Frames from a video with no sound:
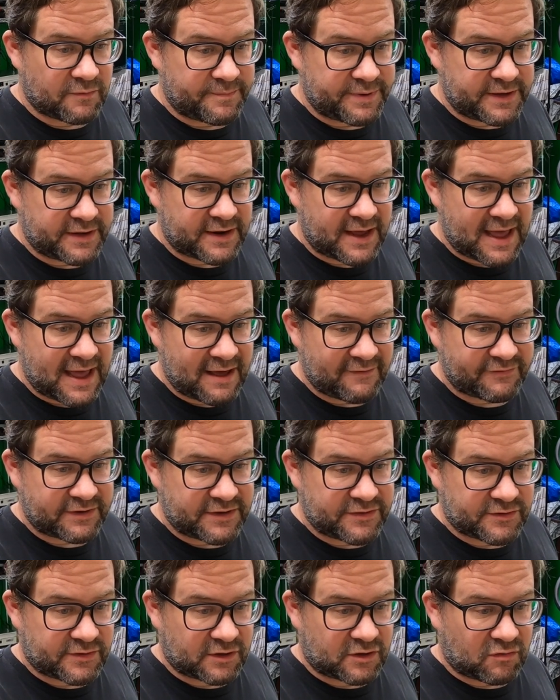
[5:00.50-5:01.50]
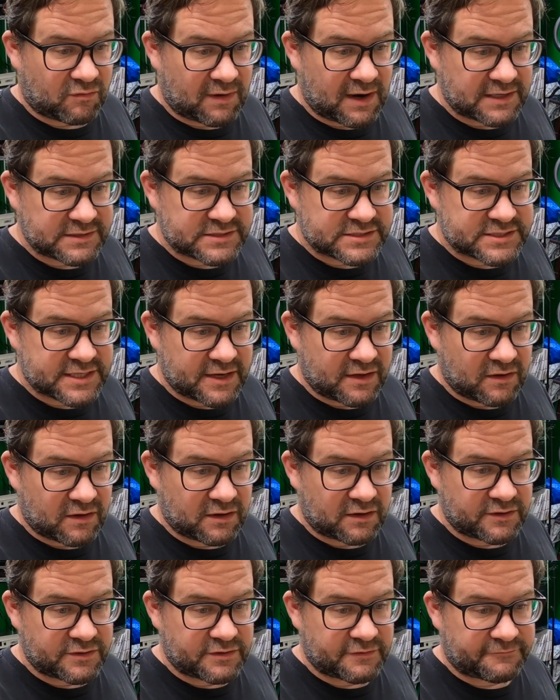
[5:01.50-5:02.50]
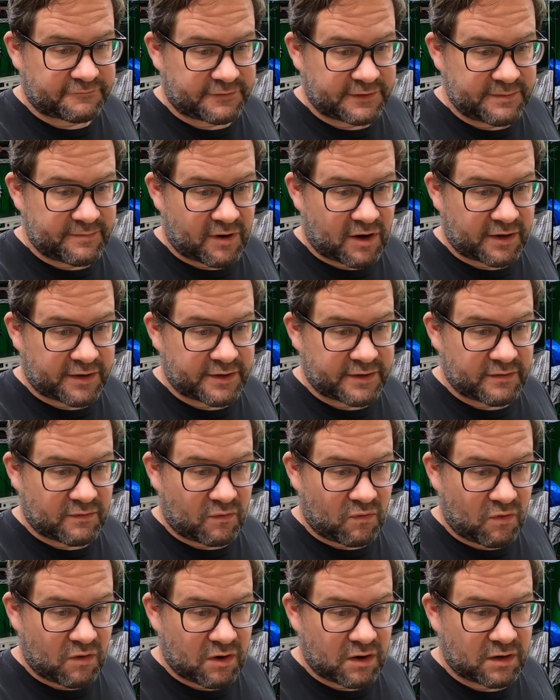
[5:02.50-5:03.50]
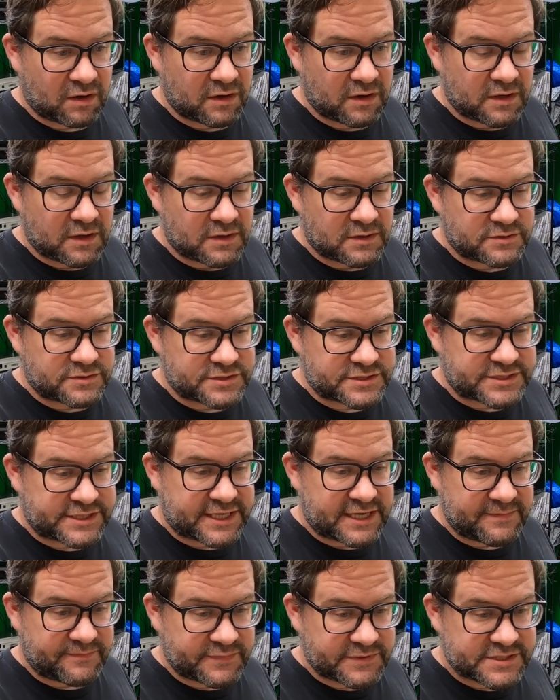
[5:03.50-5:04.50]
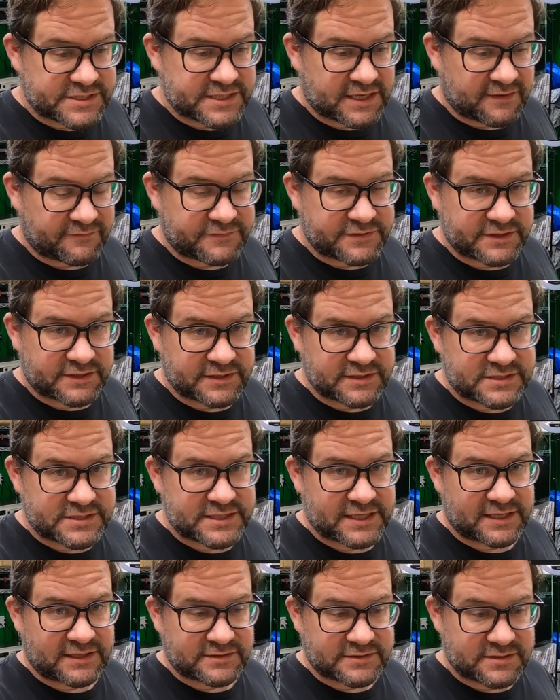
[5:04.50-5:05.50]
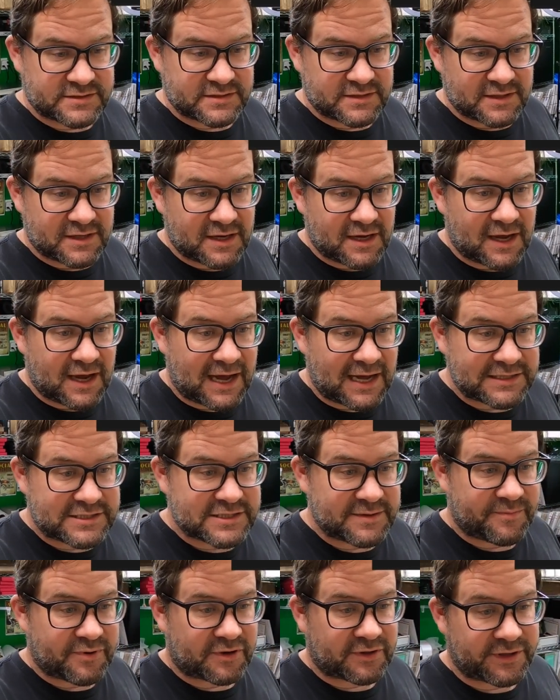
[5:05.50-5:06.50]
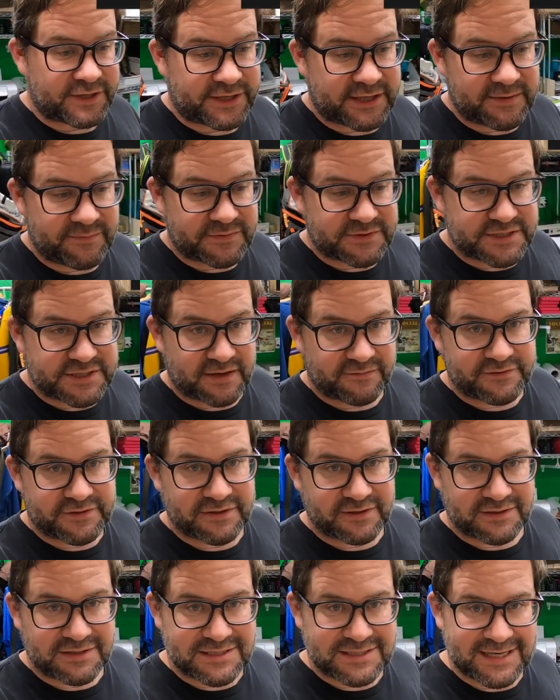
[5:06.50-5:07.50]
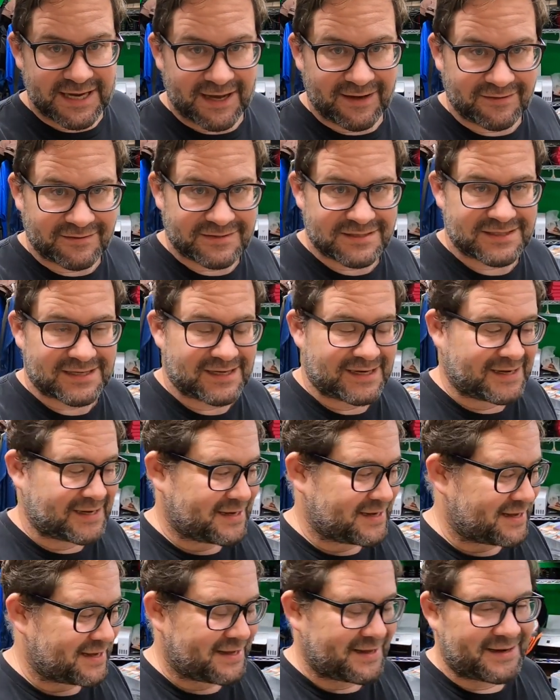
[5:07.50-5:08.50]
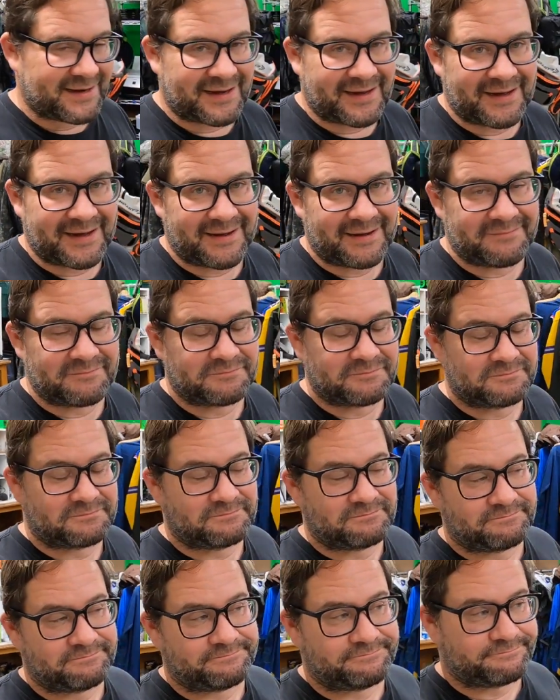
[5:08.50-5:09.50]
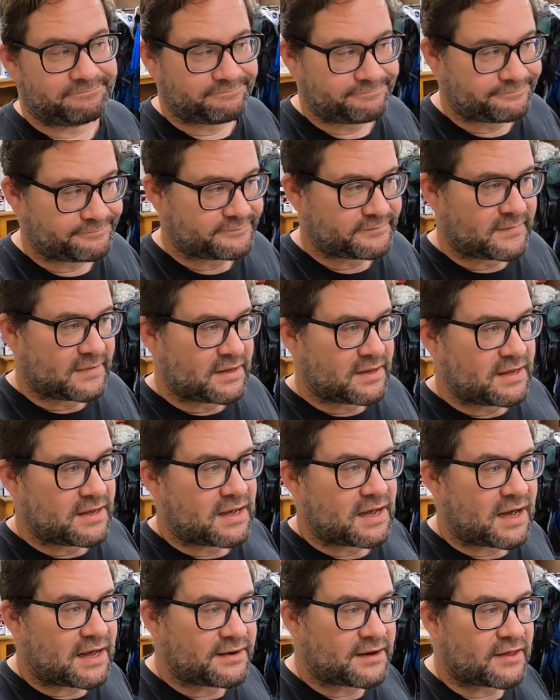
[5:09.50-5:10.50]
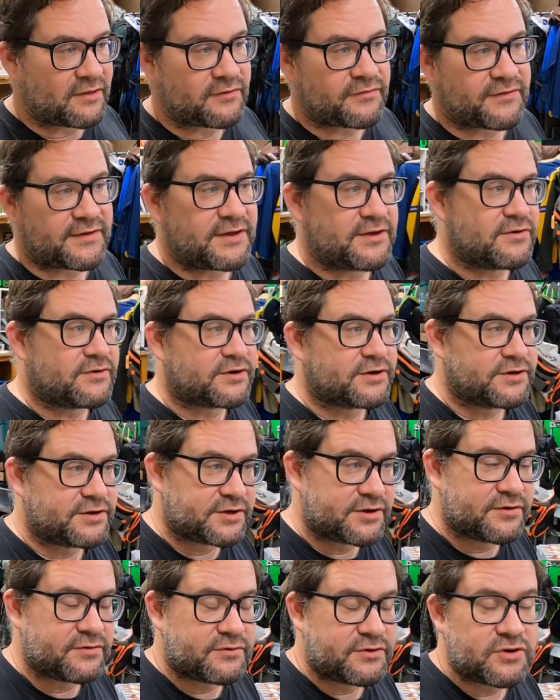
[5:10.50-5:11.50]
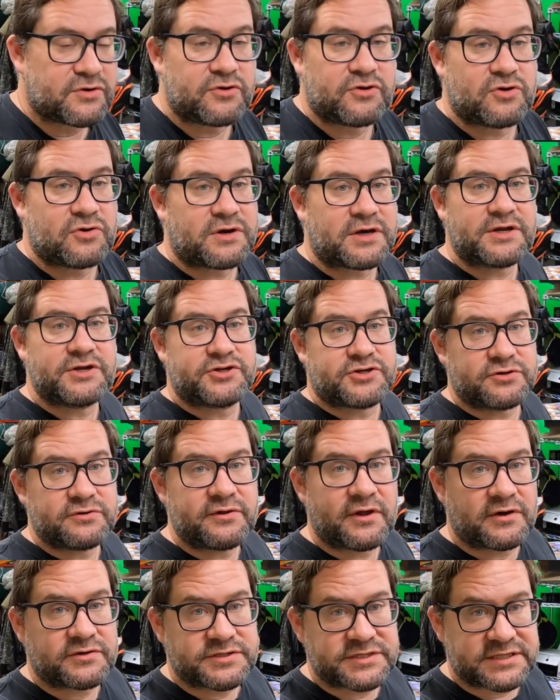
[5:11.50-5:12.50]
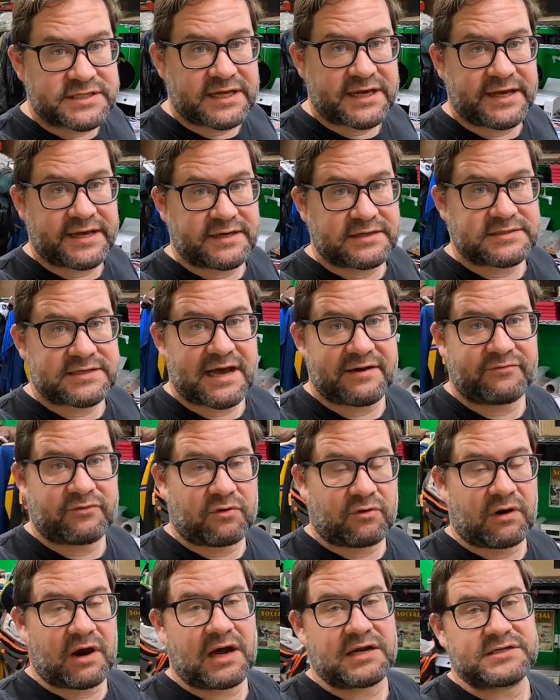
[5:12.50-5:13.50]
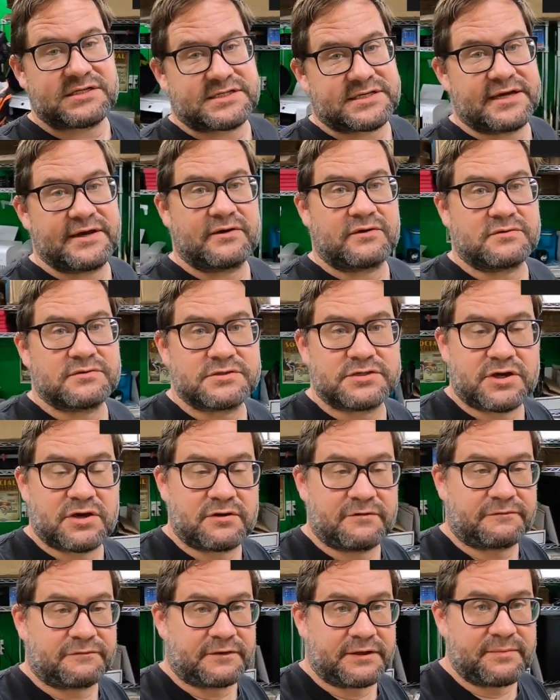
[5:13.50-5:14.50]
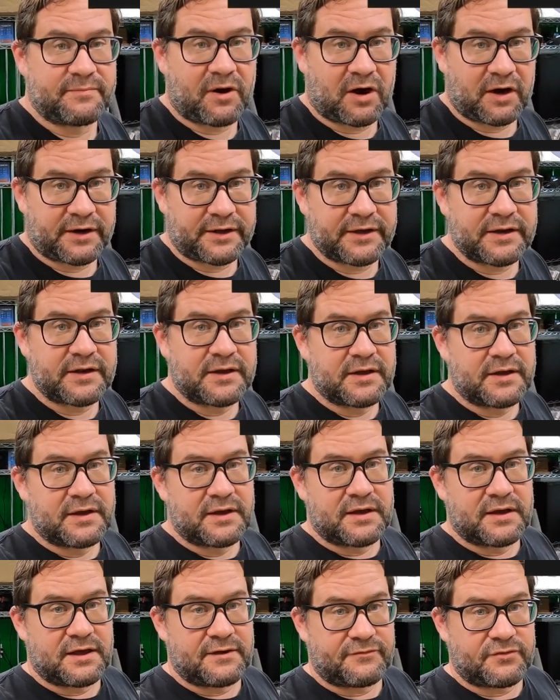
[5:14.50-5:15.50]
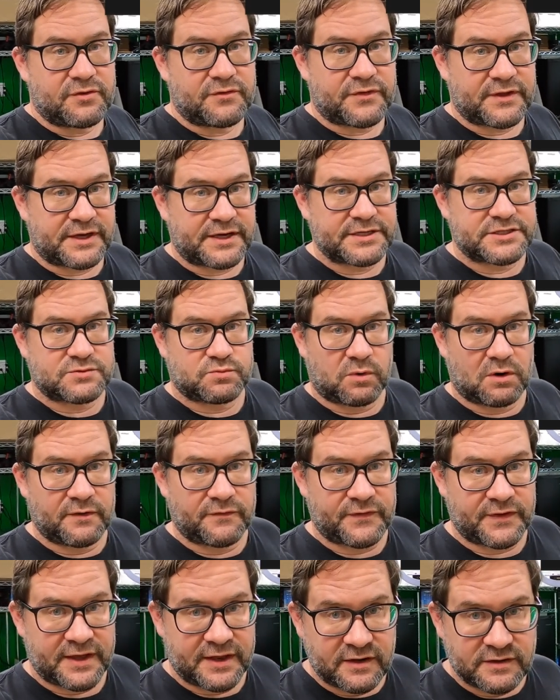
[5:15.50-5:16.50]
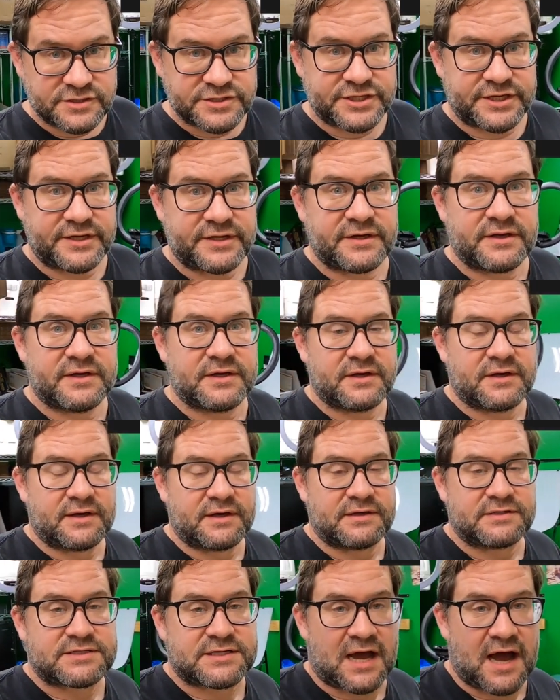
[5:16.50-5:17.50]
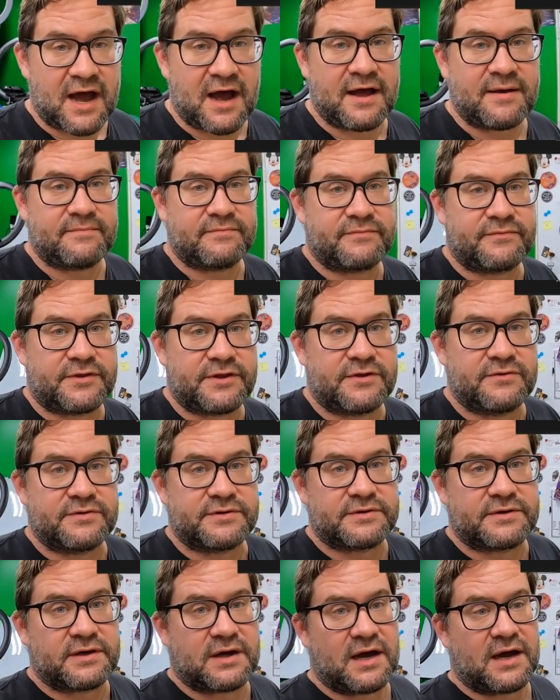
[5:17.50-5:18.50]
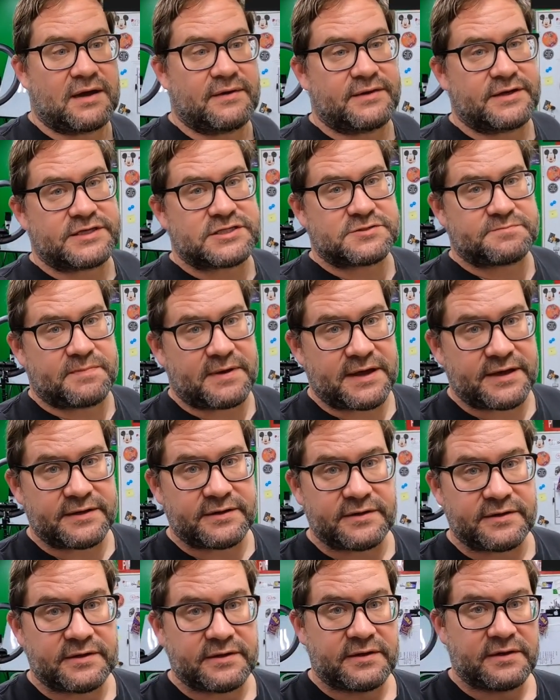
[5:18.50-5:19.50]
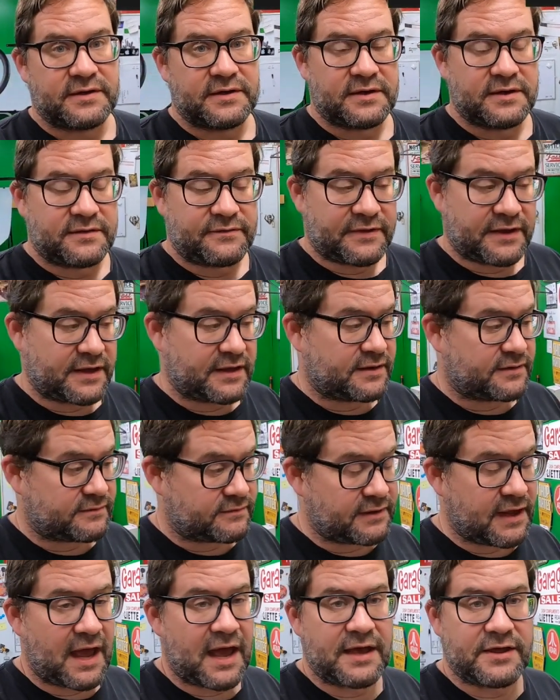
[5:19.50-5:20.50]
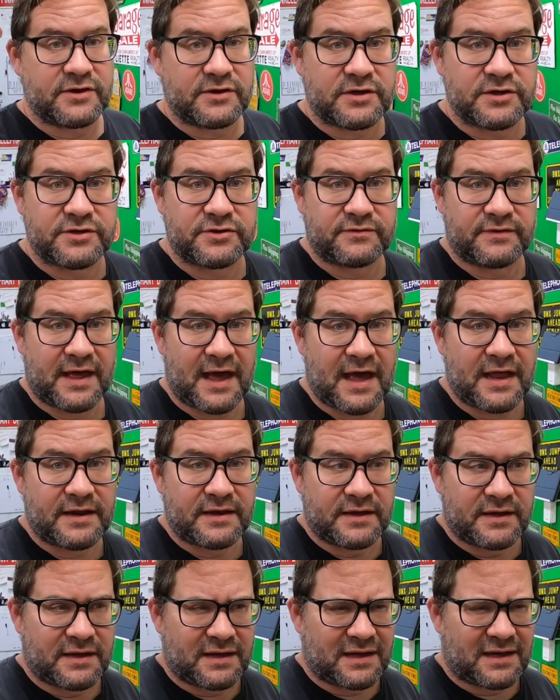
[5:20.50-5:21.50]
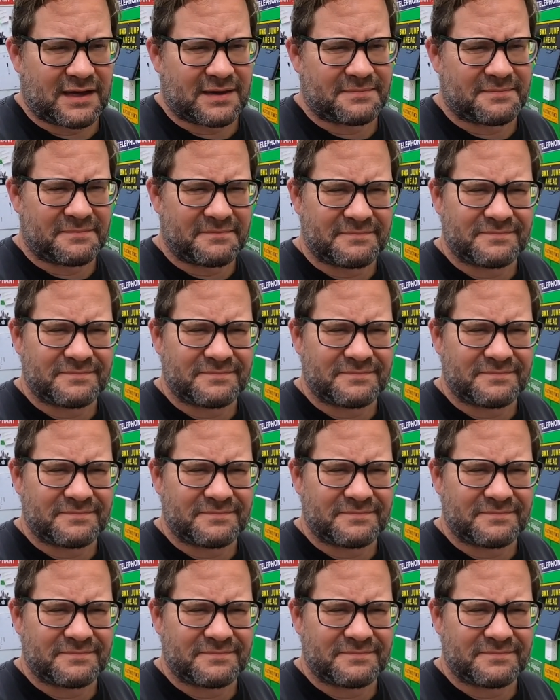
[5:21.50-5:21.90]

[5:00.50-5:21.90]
would be to have either a garage sale or go to a flea market or just keep the stuff till it sells? I typically keep the stuff till it sells and um, another thing you can do, you, you can do those things, have garage sales, go to flea market if you think it's worth the energy and time that you uh, expend then yeah you can do that uh,